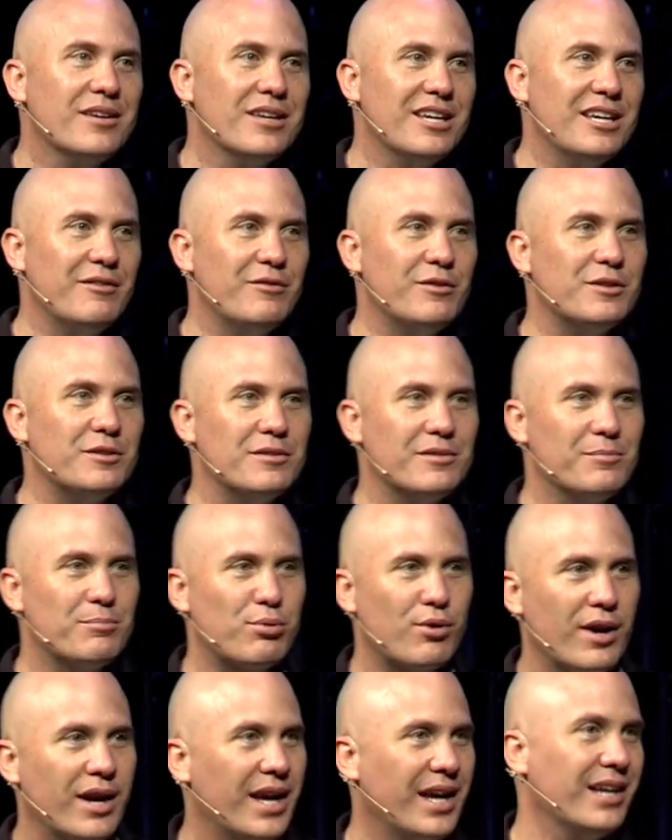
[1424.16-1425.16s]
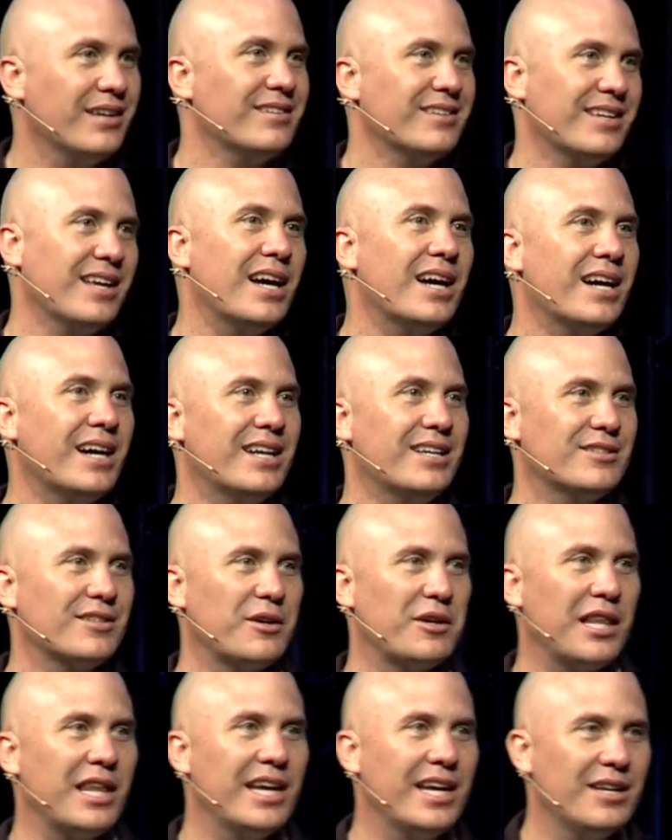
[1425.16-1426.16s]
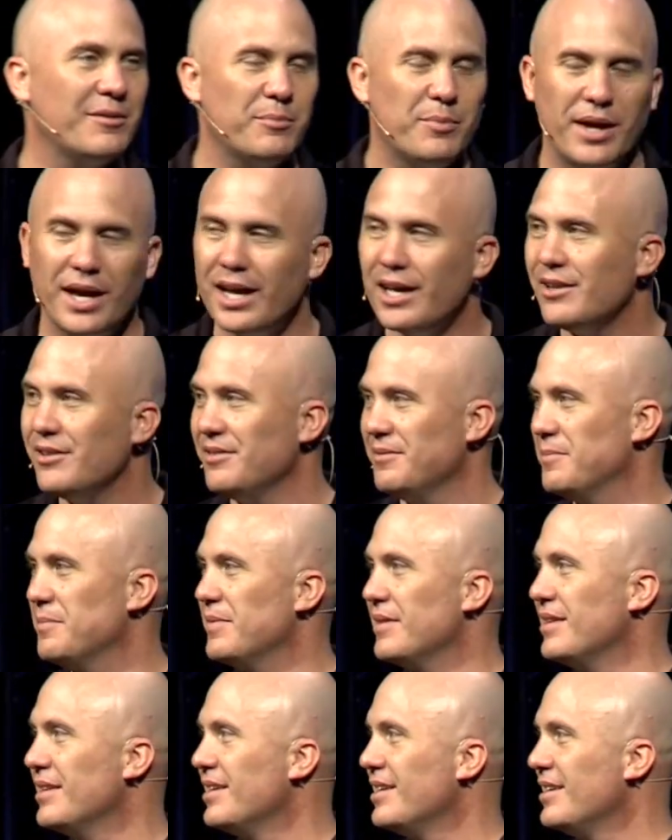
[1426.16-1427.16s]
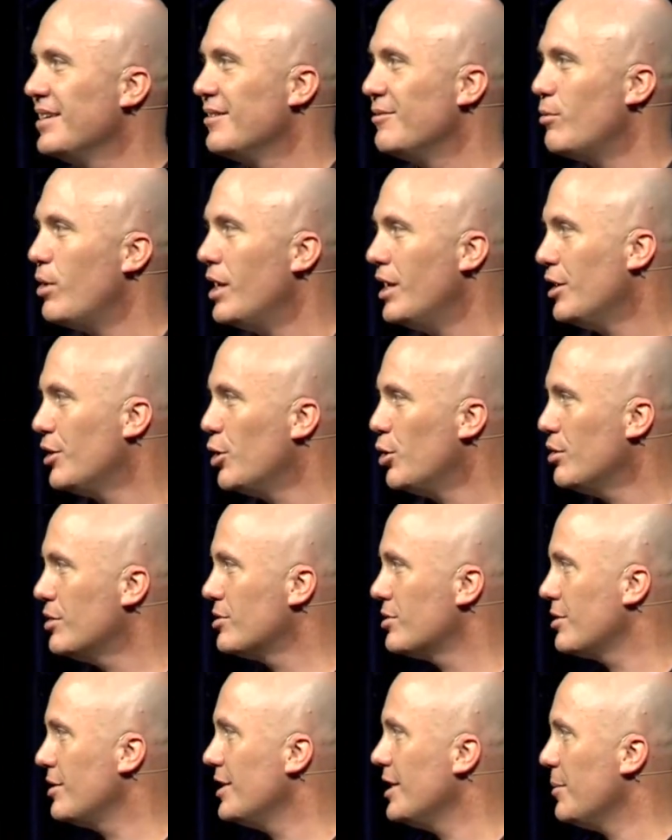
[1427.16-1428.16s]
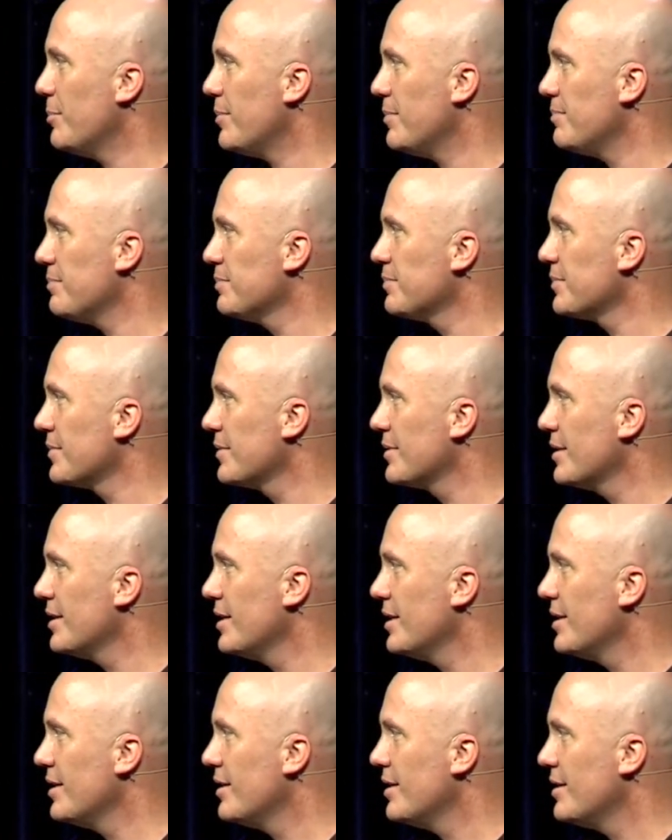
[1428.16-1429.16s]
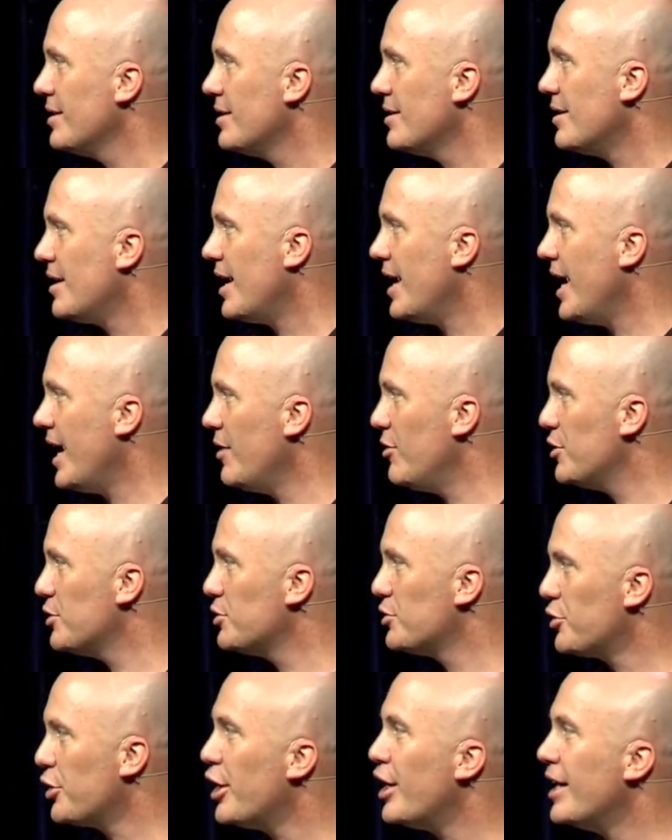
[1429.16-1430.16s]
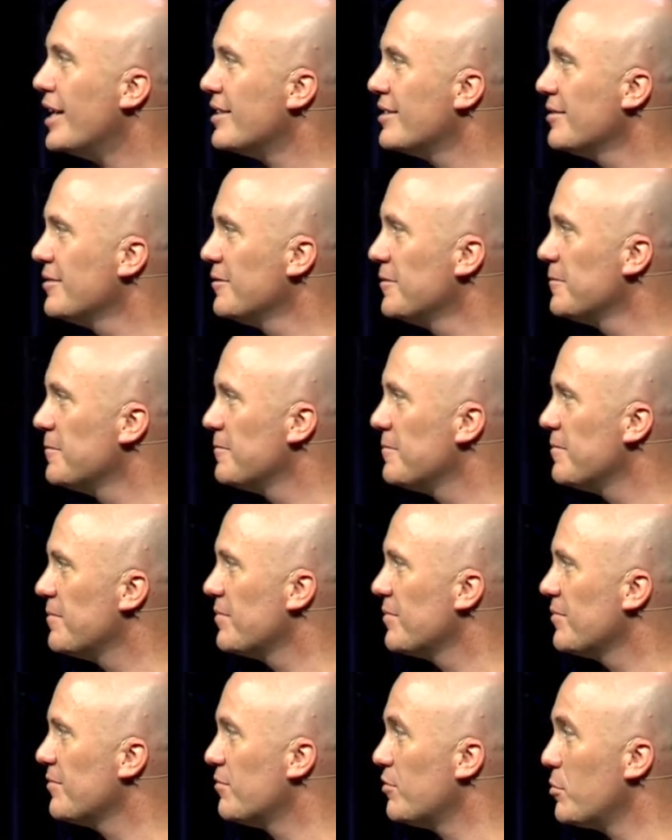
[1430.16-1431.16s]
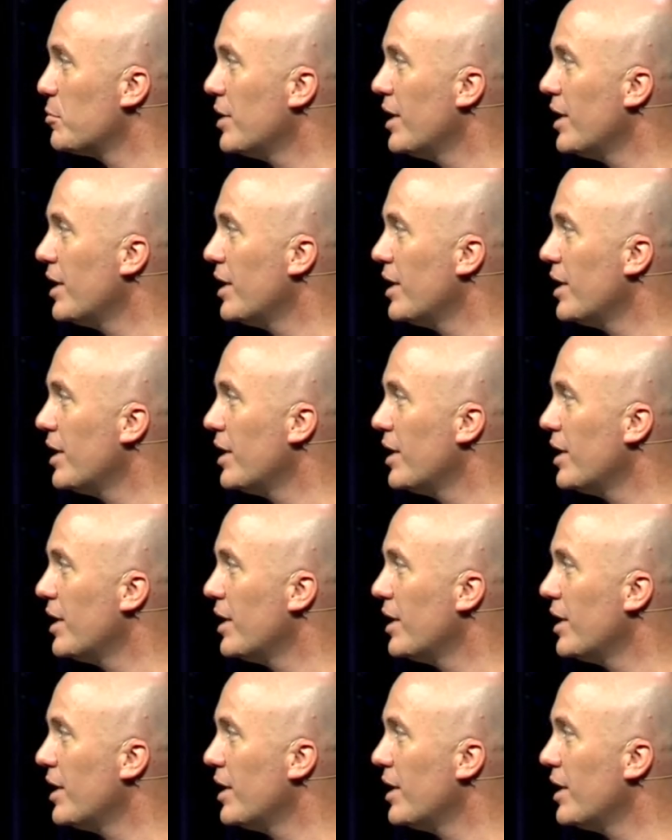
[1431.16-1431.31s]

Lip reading: even praying to God as I laid in bed, ready to go to sleep, I had this thought from